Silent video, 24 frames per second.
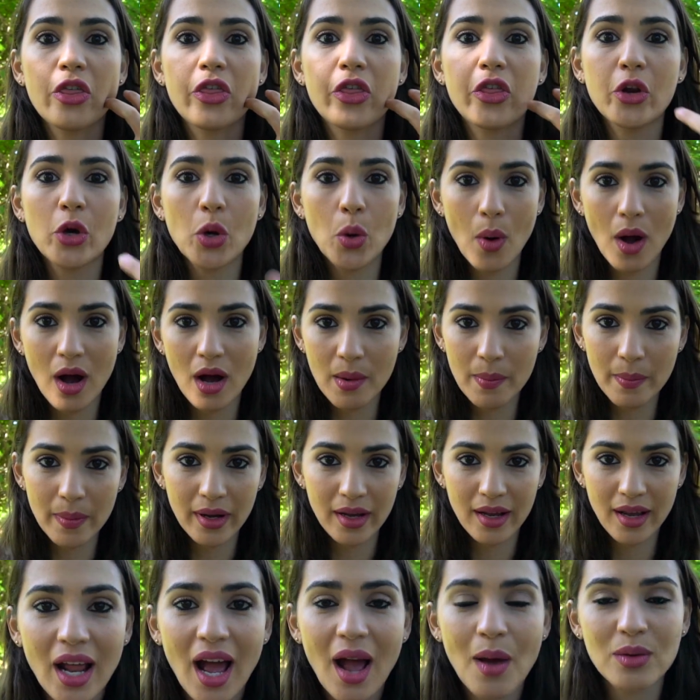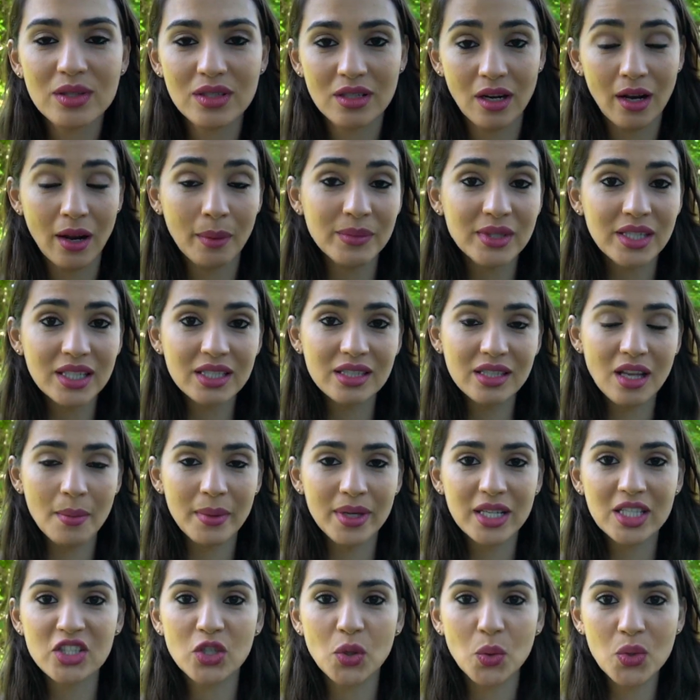throw up I was on an empty
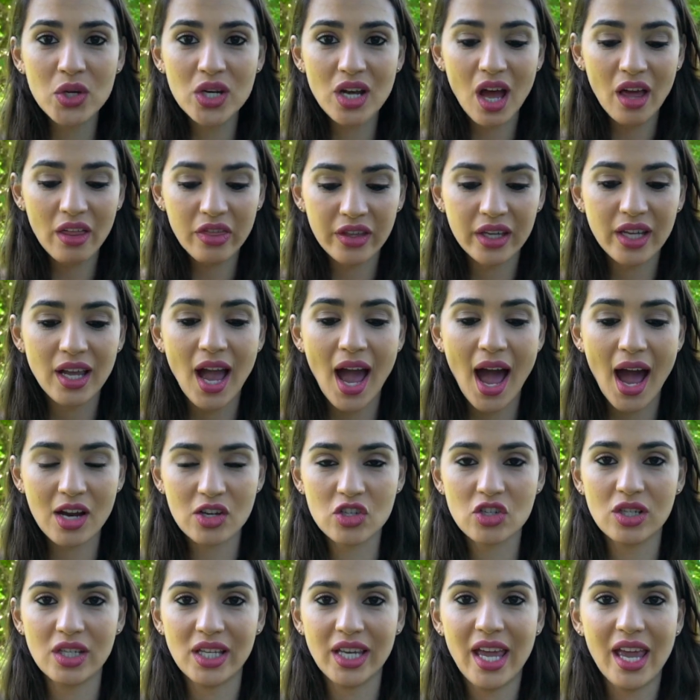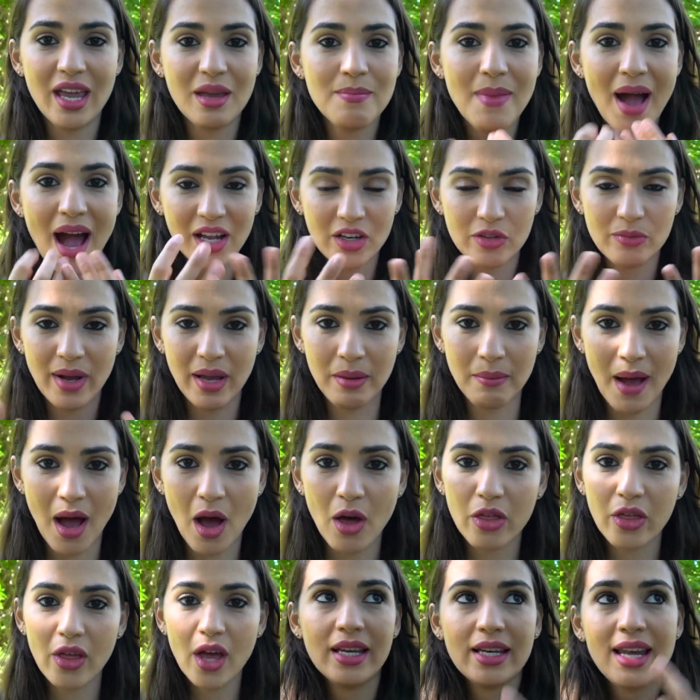stomach so nothing actually came out of my
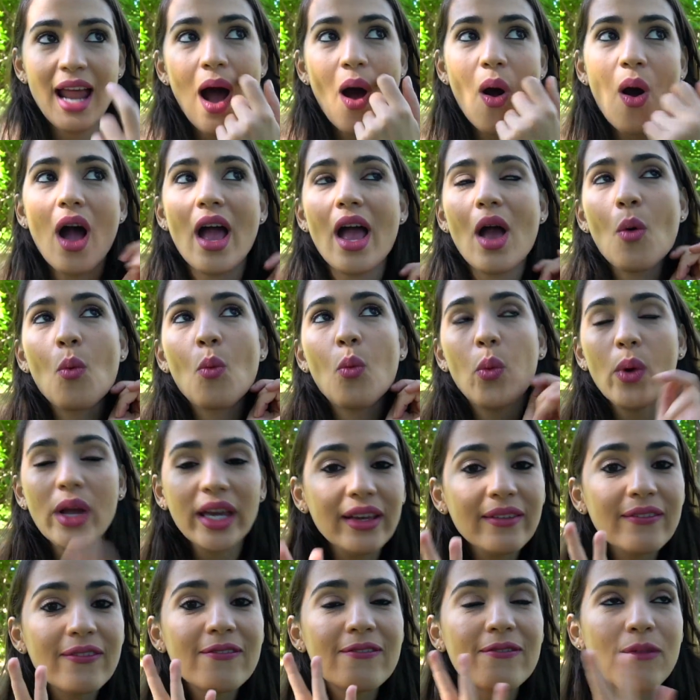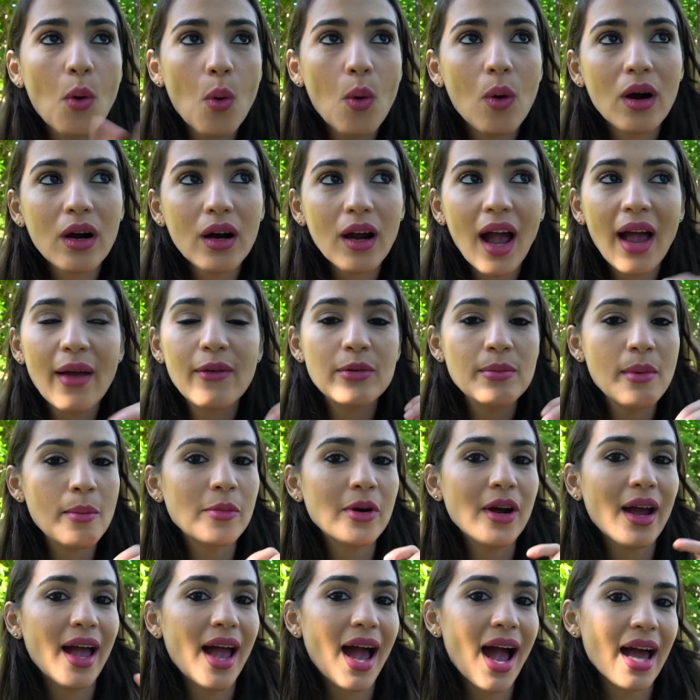mouth now week four I remember
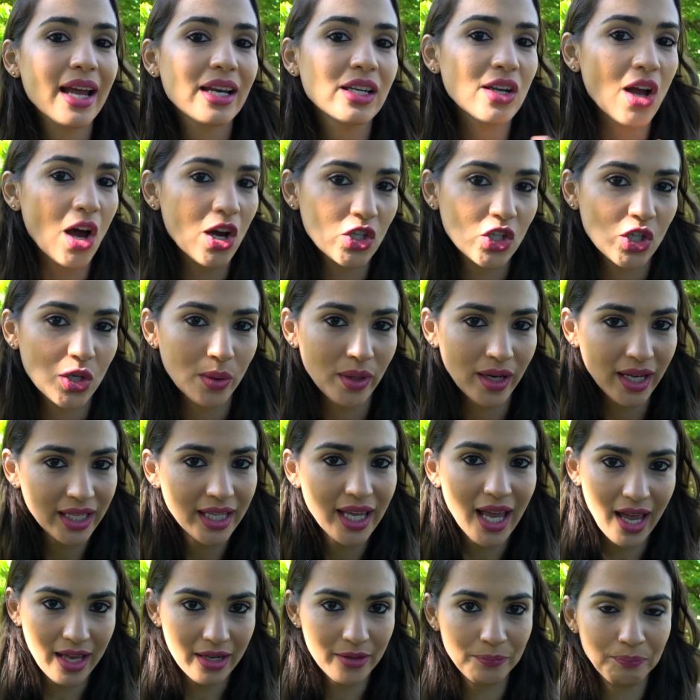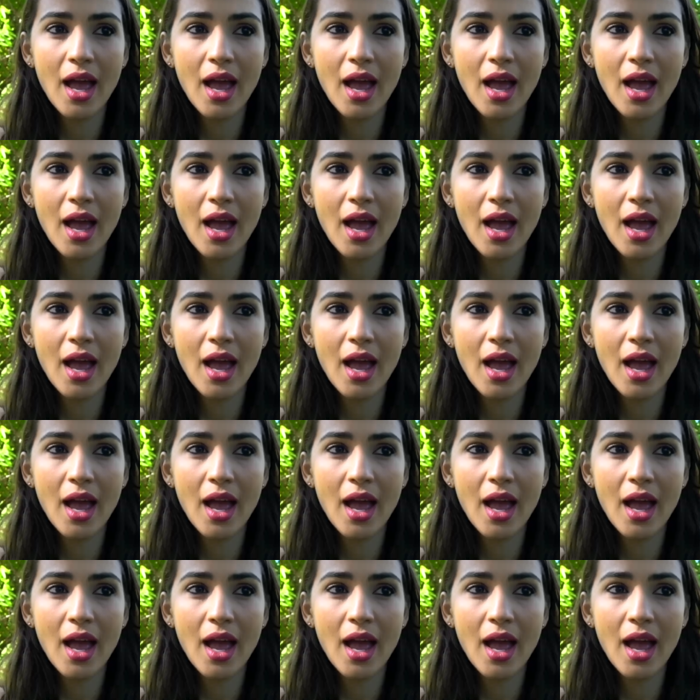I had nausea again